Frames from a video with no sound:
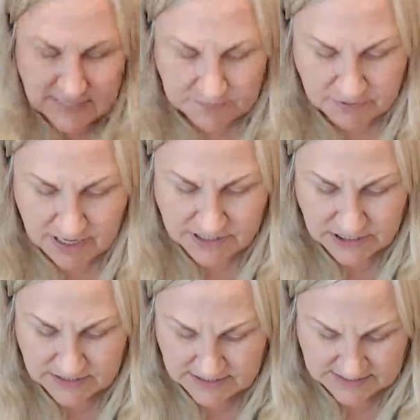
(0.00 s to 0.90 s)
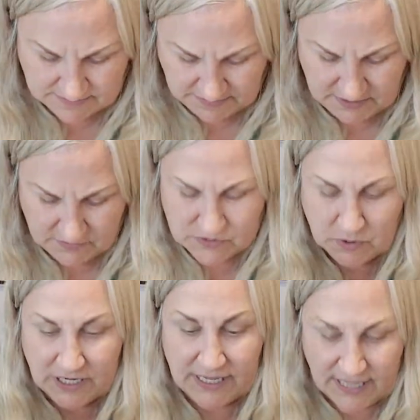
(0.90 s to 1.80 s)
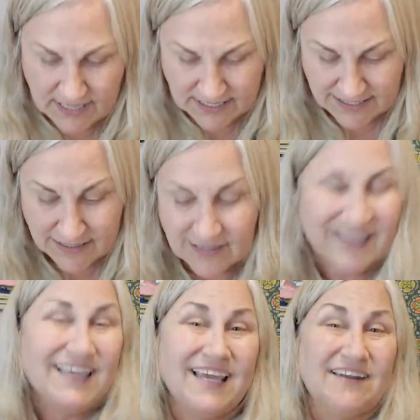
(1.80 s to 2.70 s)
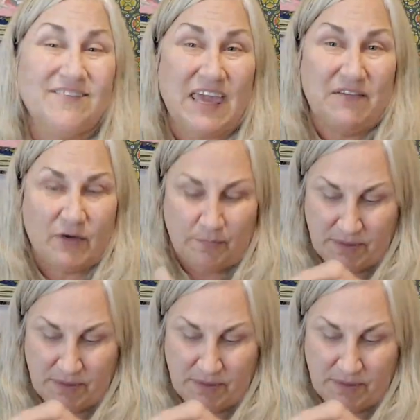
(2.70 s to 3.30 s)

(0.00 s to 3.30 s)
like a project that somebody was working on and kind of gave up